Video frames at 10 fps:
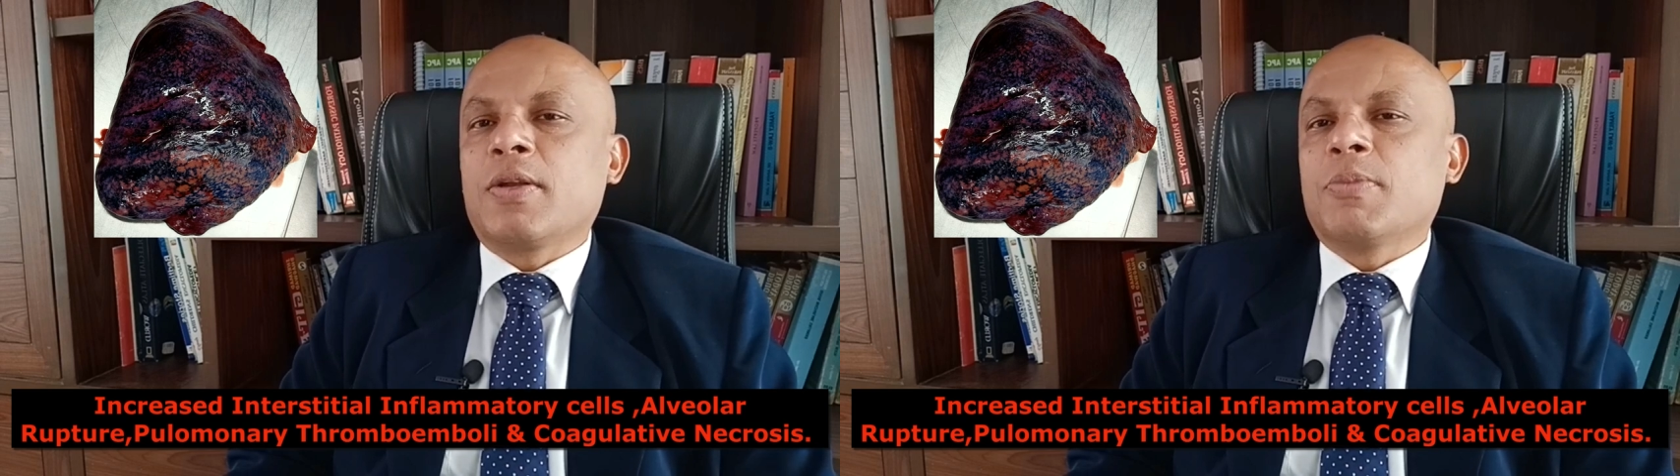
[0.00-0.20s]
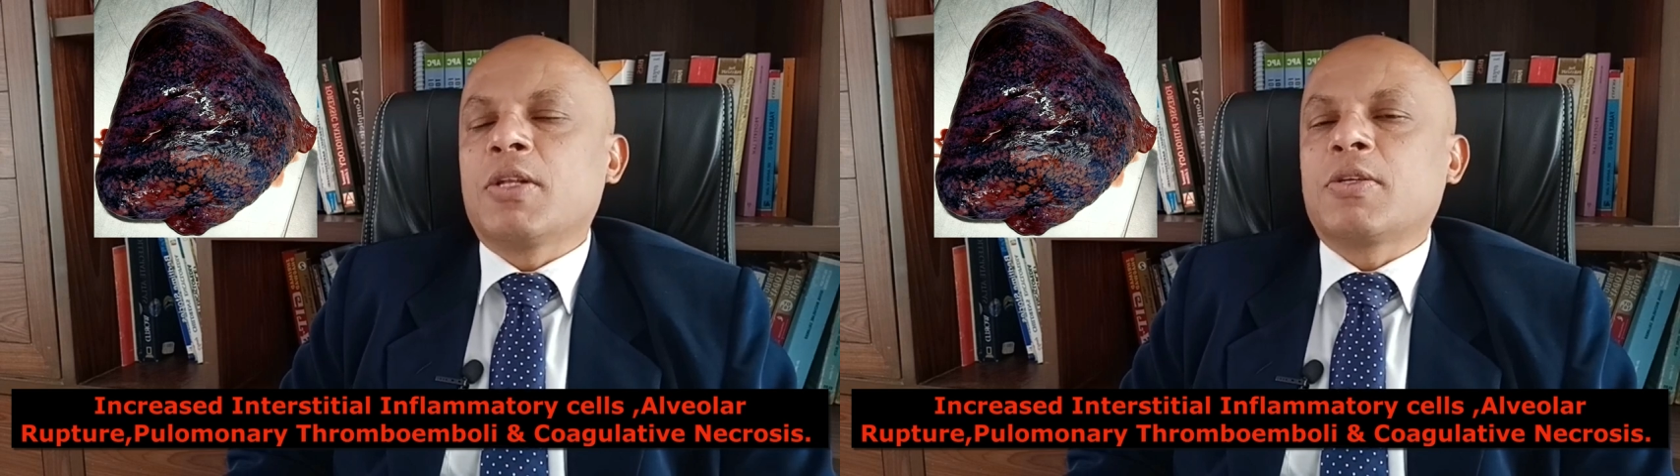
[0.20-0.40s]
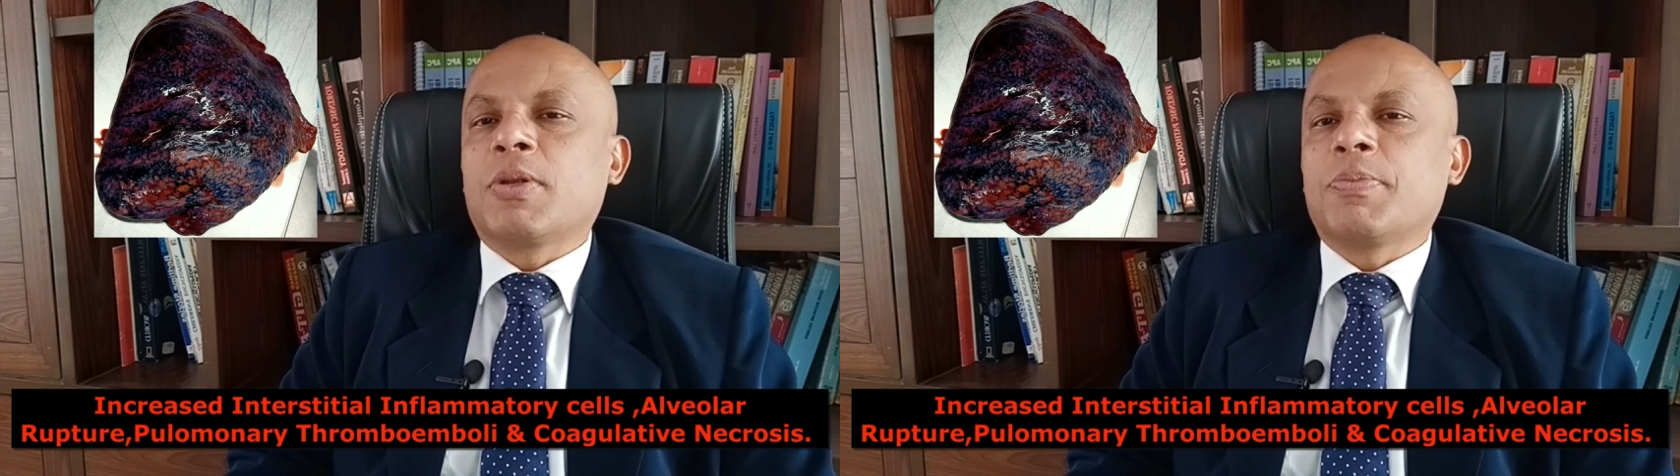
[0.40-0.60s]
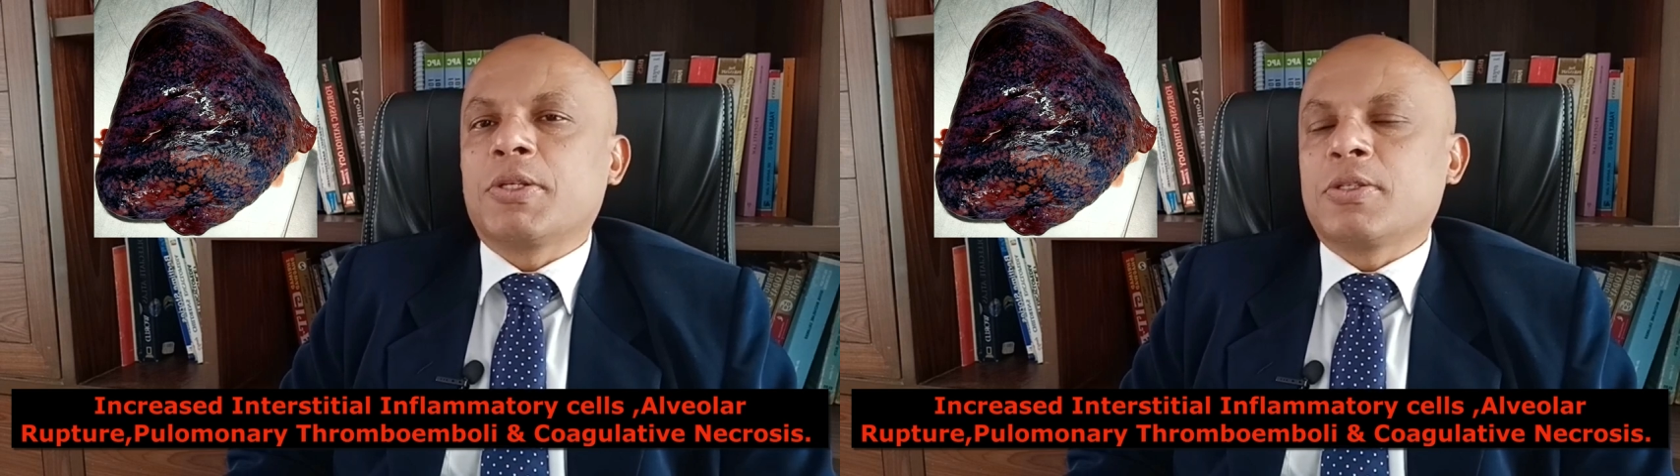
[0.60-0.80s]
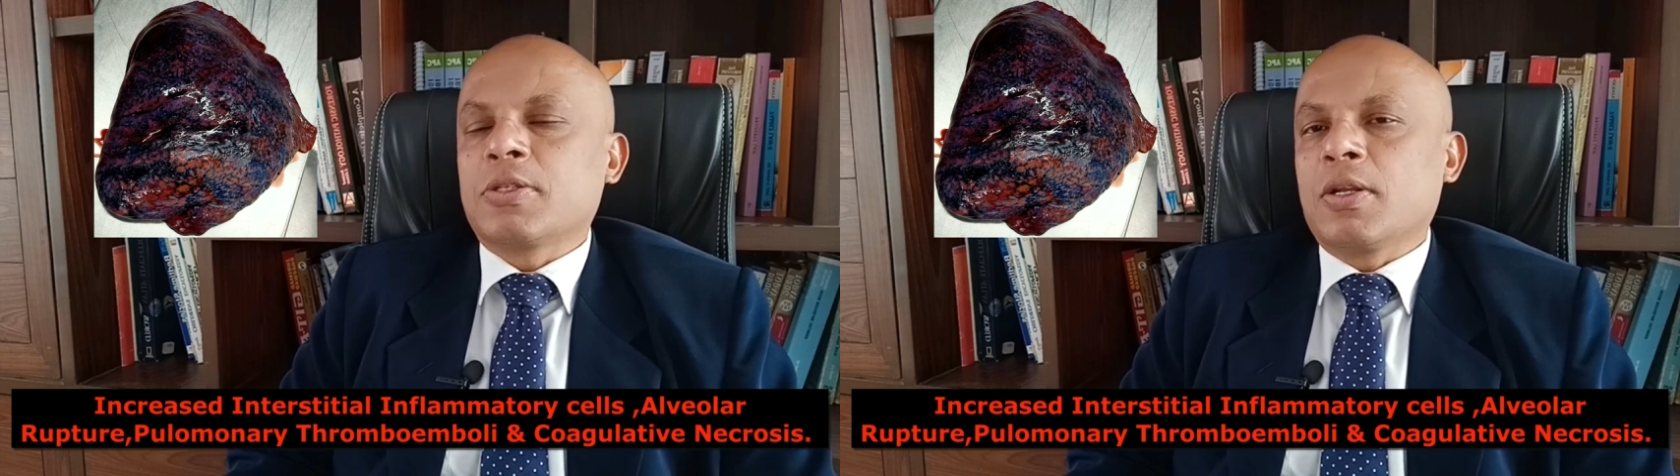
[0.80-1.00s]
and multiple
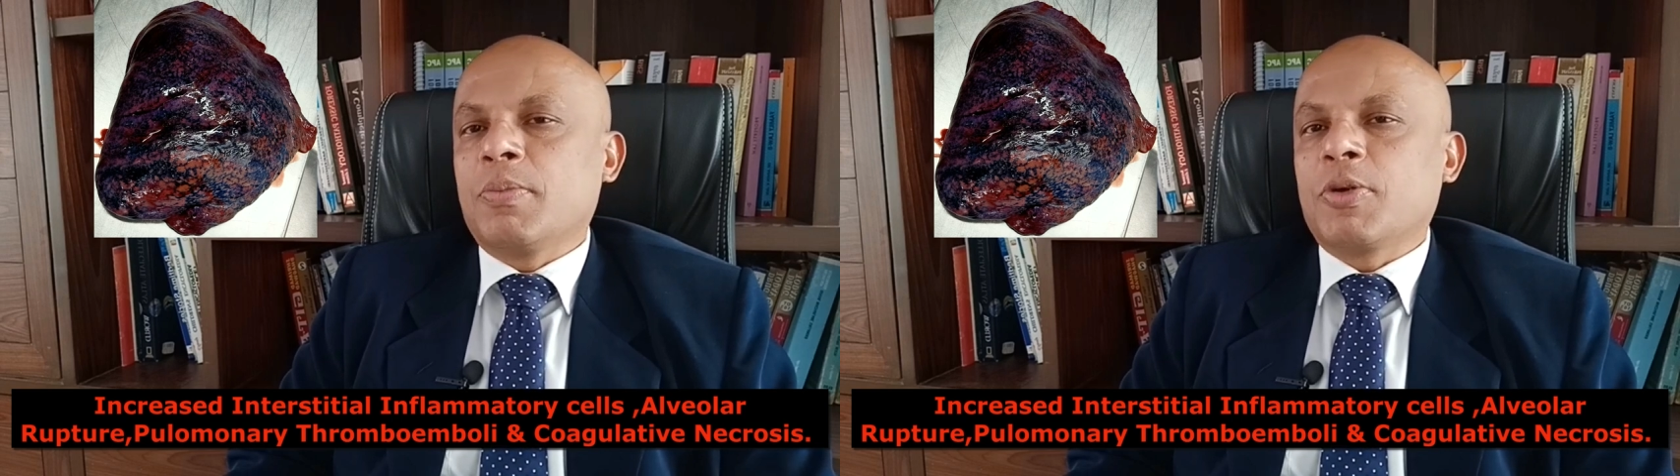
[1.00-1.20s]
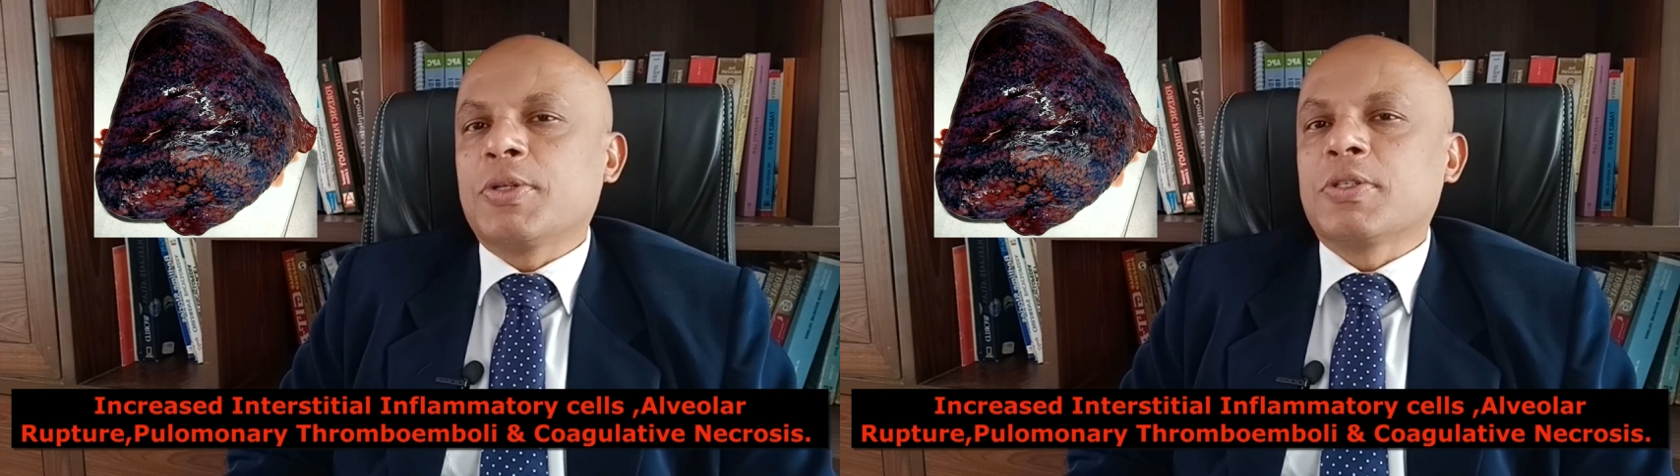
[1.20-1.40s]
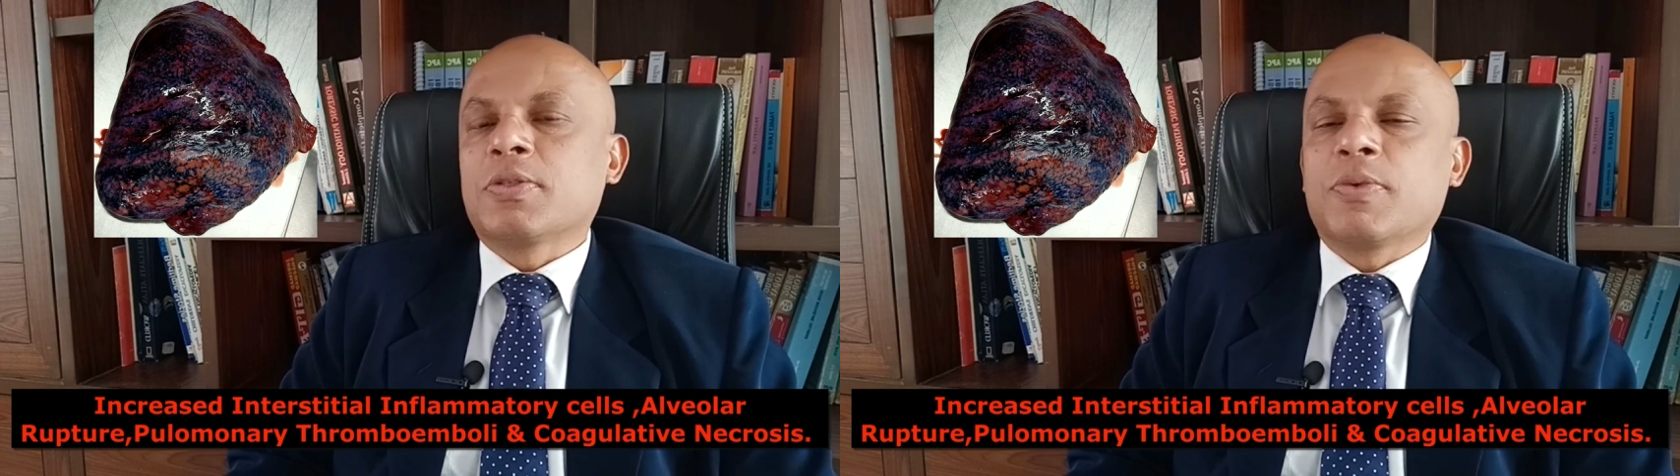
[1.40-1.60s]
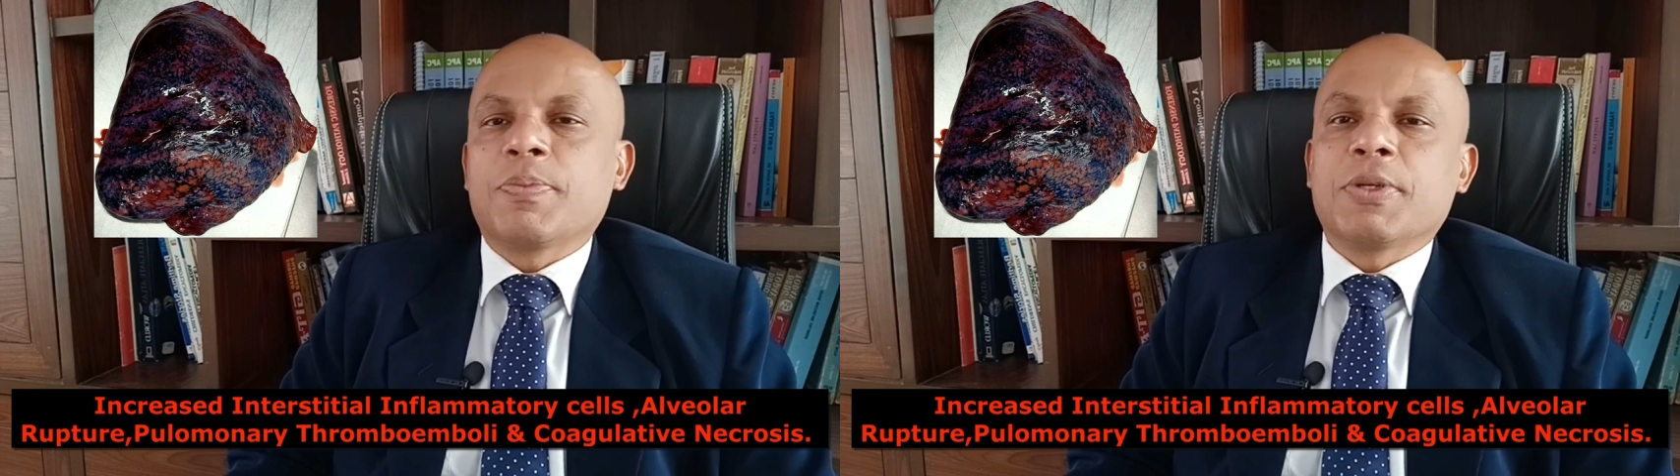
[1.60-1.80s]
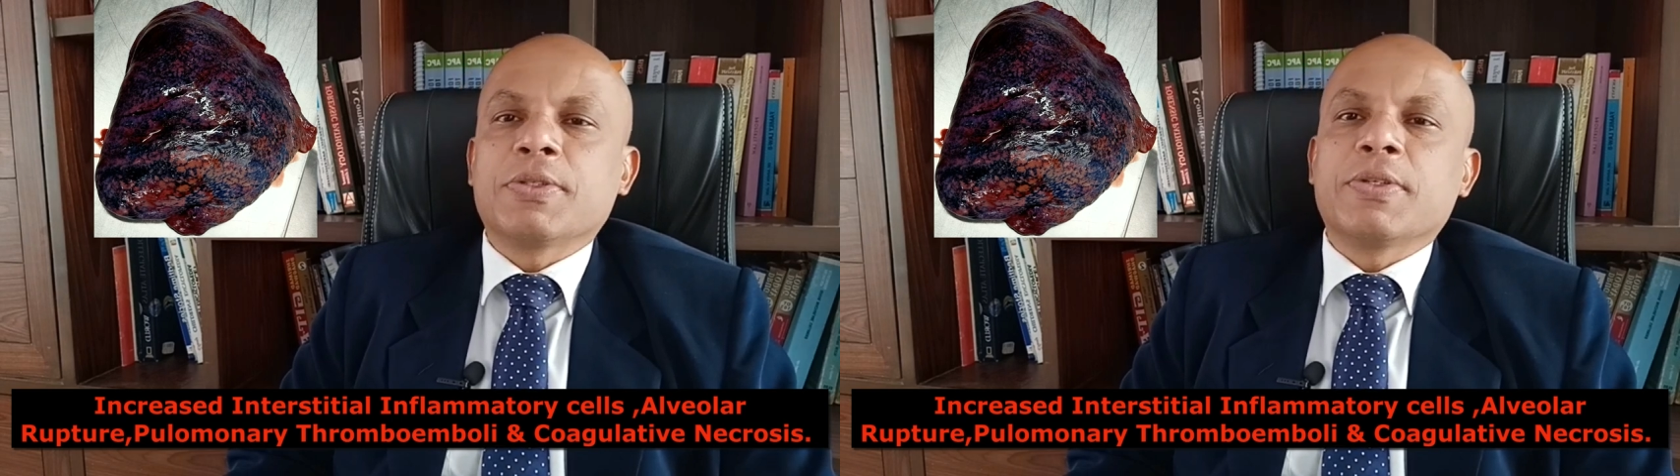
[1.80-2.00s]
petechial hemorrhages were
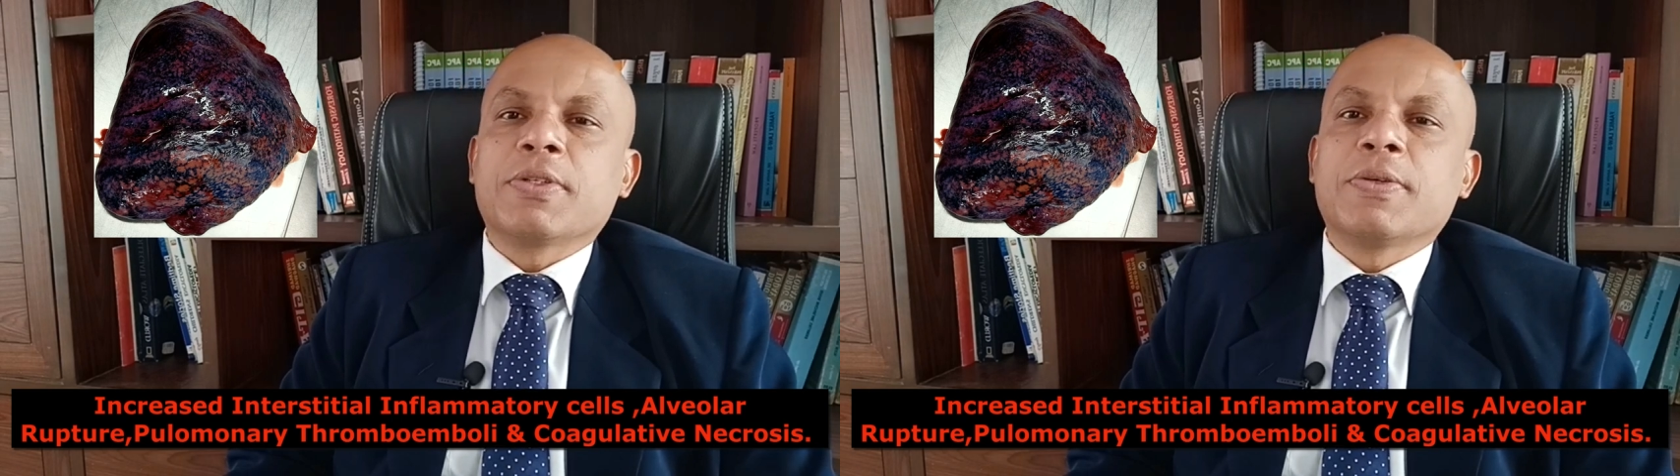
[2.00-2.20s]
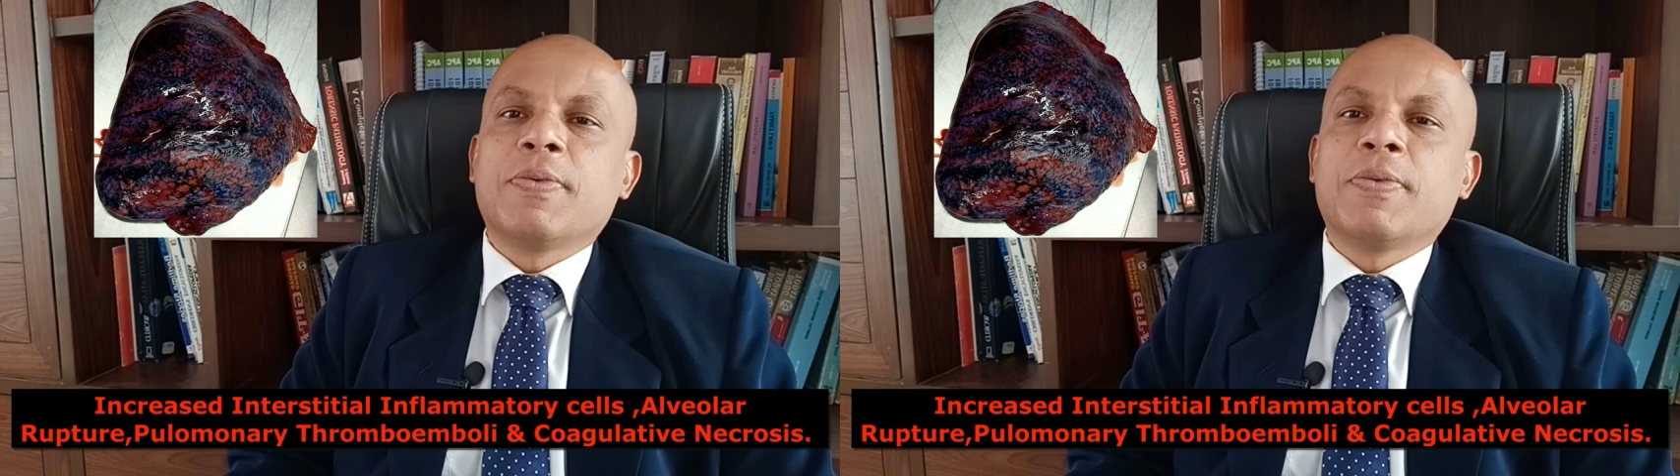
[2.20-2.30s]
present.